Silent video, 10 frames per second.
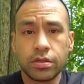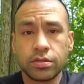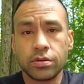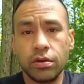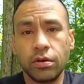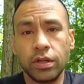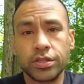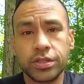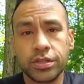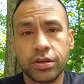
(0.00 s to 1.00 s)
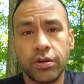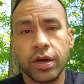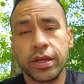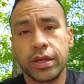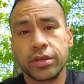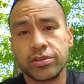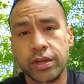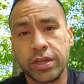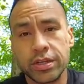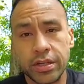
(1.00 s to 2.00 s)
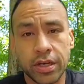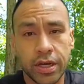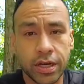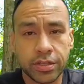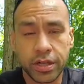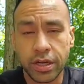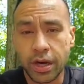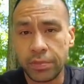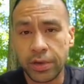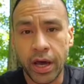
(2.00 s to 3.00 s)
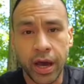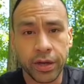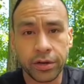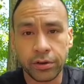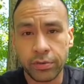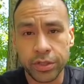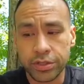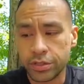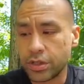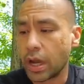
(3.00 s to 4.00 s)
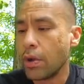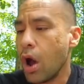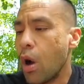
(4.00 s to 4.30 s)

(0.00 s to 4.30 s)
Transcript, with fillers: So let's just go ahead and get straight into the content. I'm not here to waste your time.